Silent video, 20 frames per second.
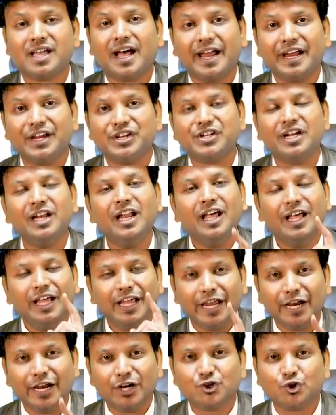the high shield,
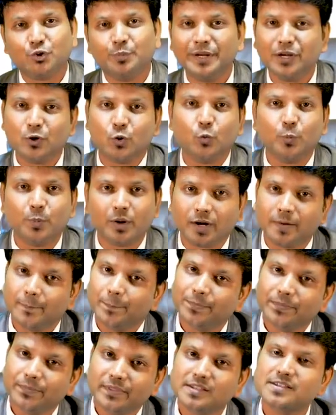it should be cobra.
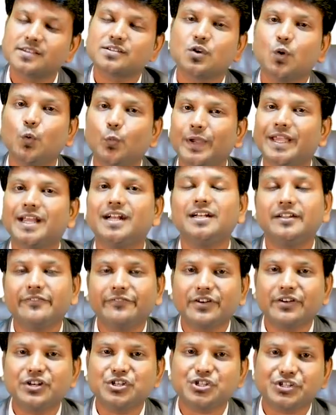This is how we can
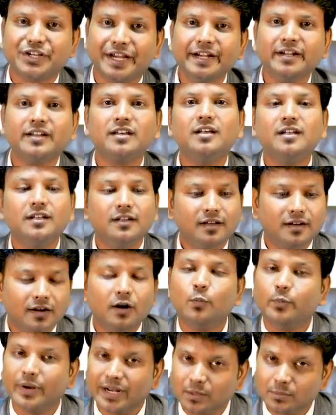differentiate
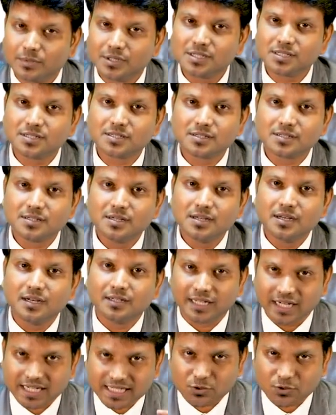a venomous, that